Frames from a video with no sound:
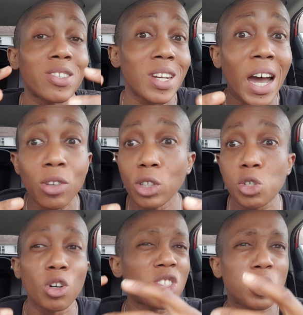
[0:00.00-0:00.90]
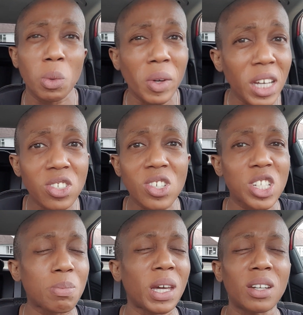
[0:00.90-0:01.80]
as an adult, you got into a
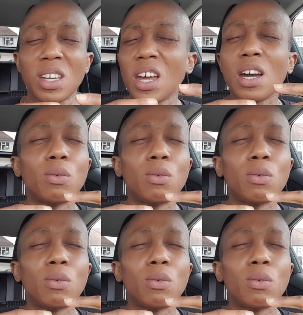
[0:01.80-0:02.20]
relationship that